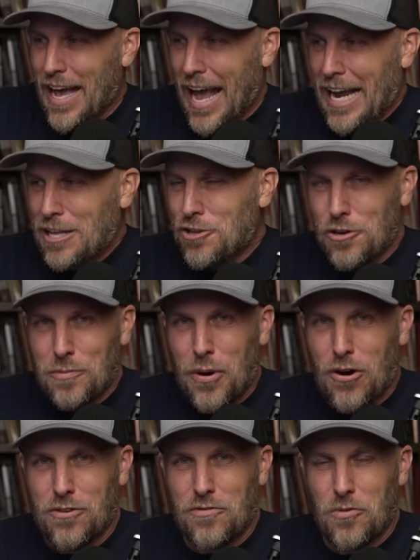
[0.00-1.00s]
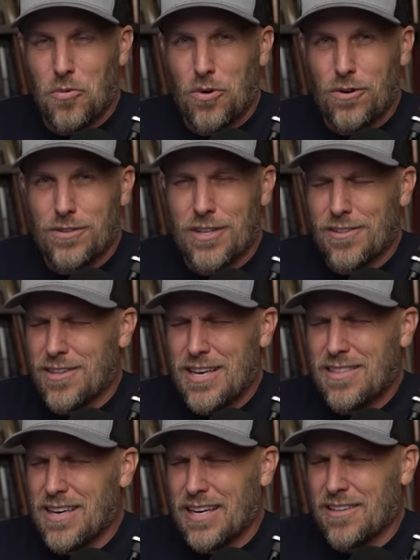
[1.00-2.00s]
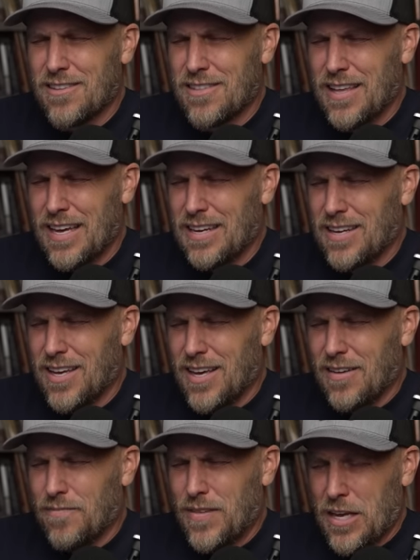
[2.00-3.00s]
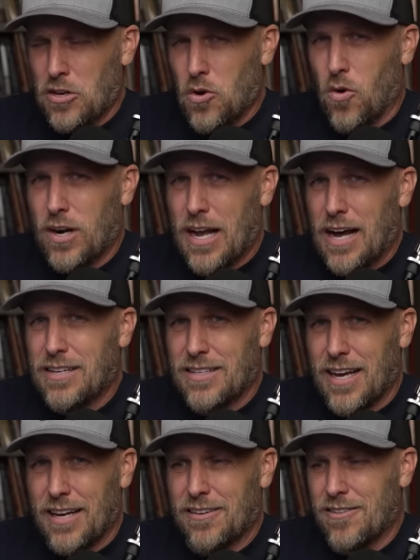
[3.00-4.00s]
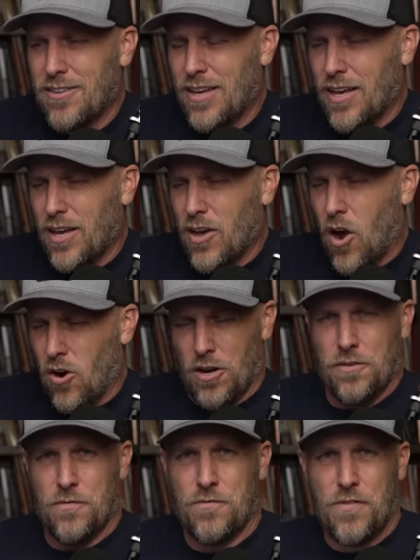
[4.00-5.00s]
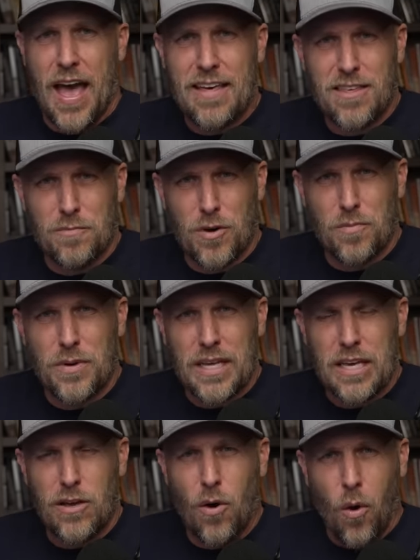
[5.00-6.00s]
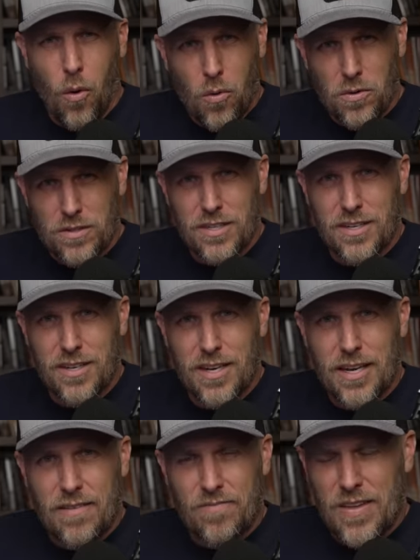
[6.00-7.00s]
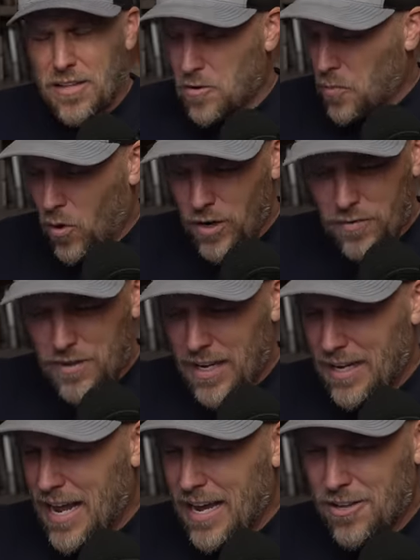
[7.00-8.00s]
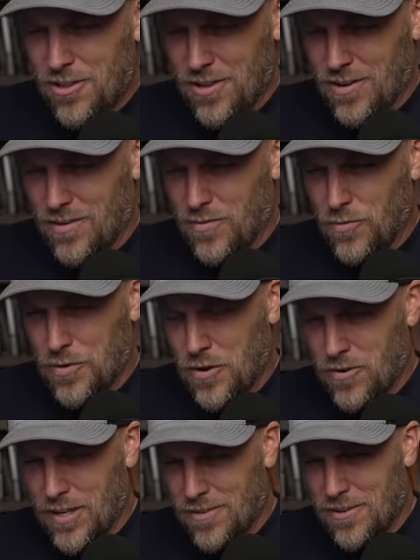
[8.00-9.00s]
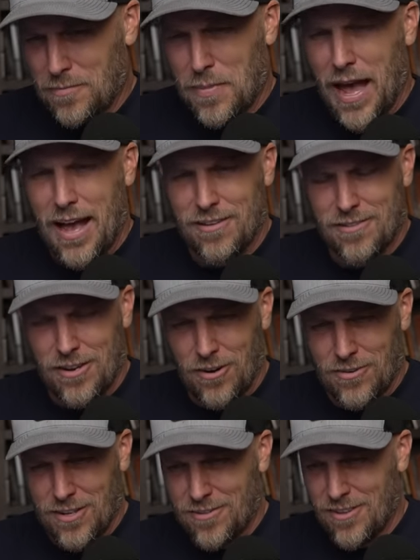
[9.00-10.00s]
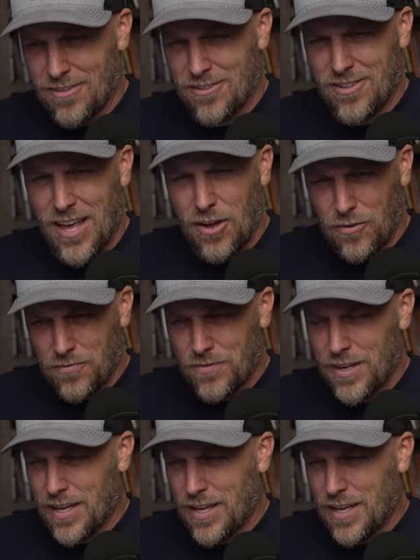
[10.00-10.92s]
ancient part of the world and see things that, in your context, are unfathomably old. It's a point of connection with our distant past and our distant self